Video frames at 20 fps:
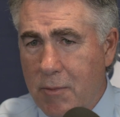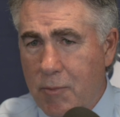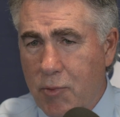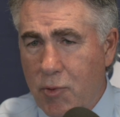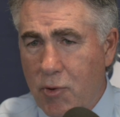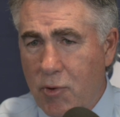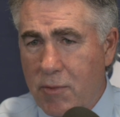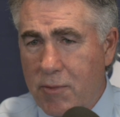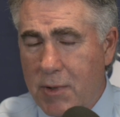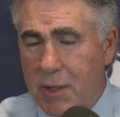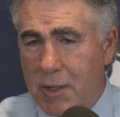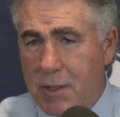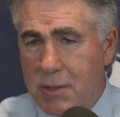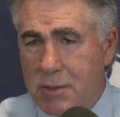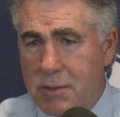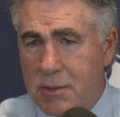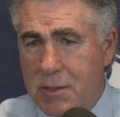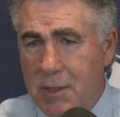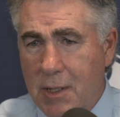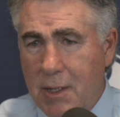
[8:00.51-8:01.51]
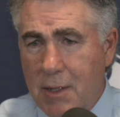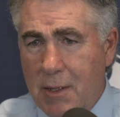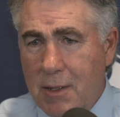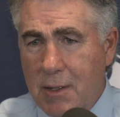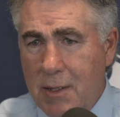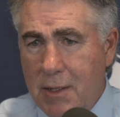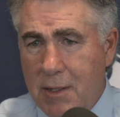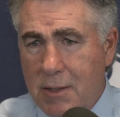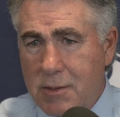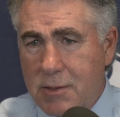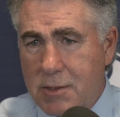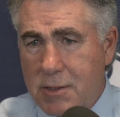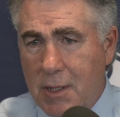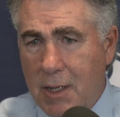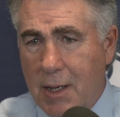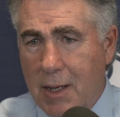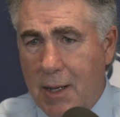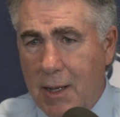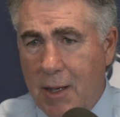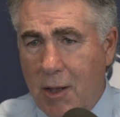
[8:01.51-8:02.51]
improved, and it's it's
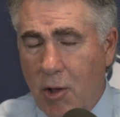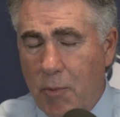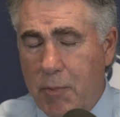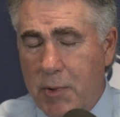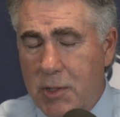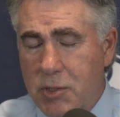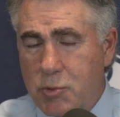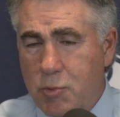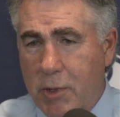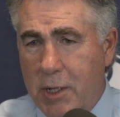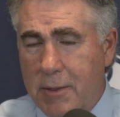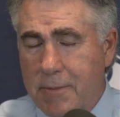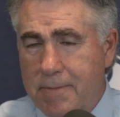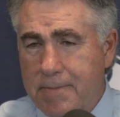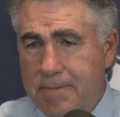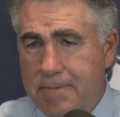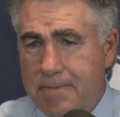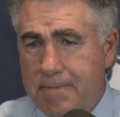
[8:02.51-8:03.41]
uh, helping us win.